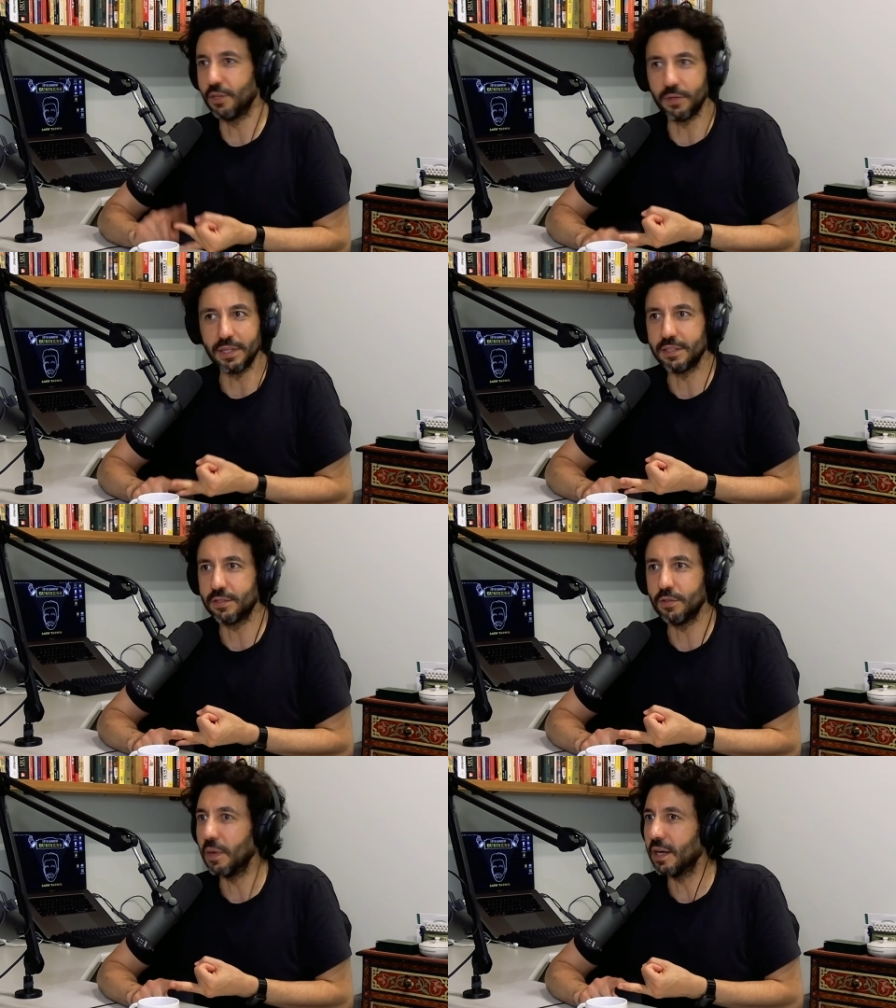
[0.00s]
Don't eat
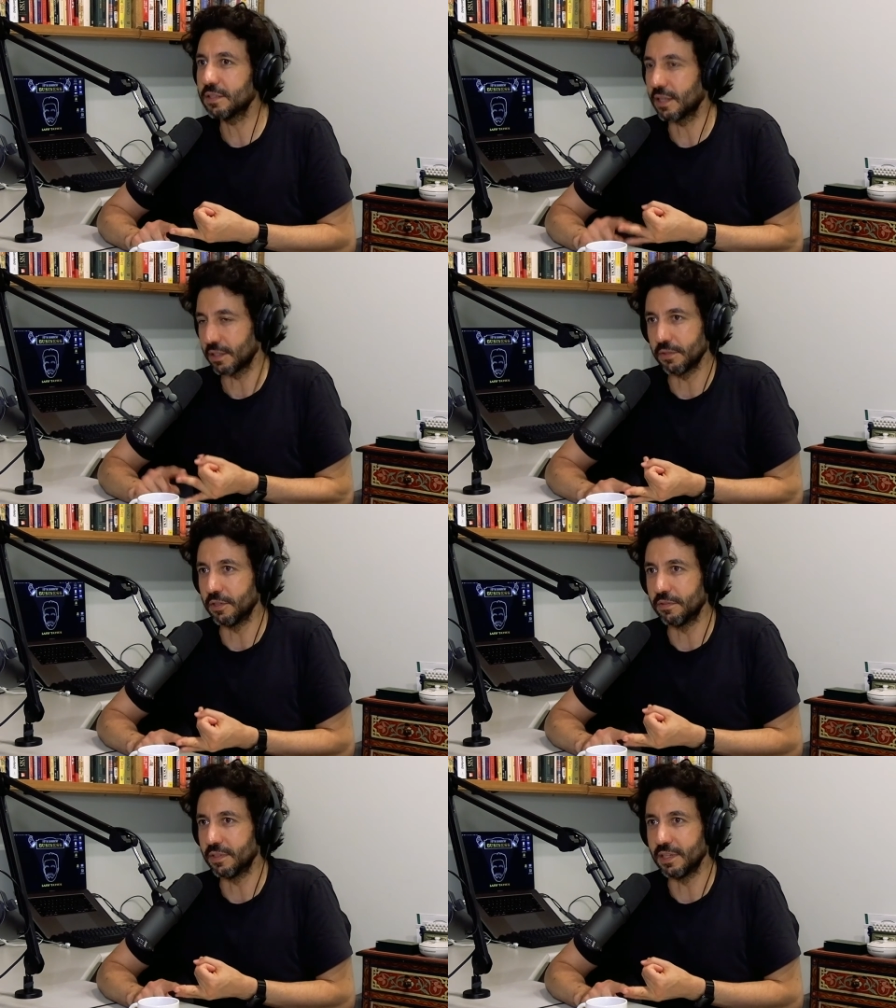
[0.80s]
too much. Like don't
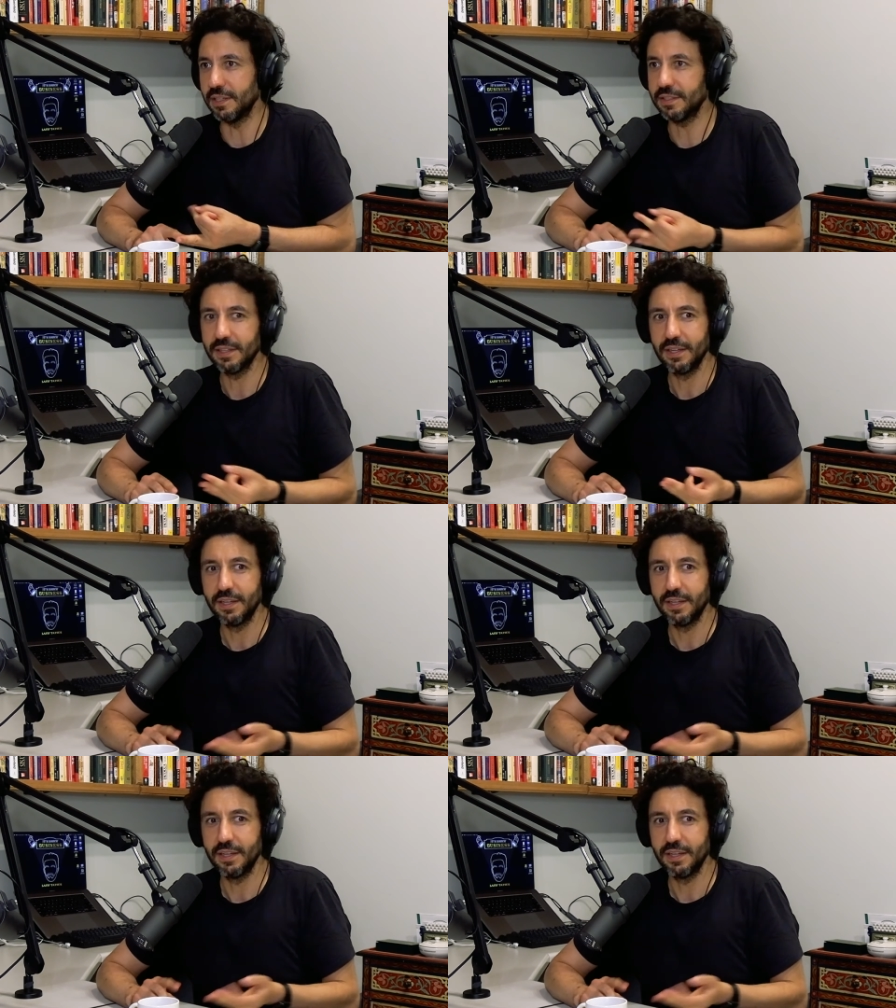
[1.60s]
overeat.